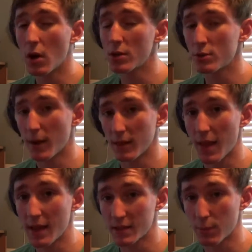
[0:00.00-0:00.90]
On to my
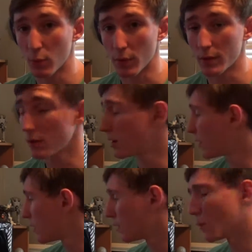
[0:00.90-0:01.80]
last point.
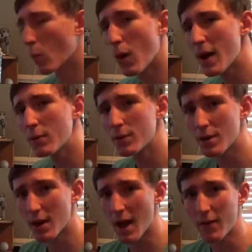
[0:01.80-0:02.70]
Why would
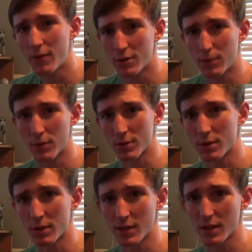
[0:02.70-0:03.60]
an average
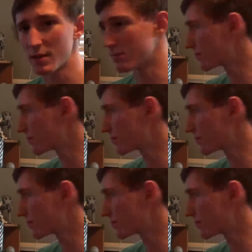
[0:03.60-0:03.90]
person need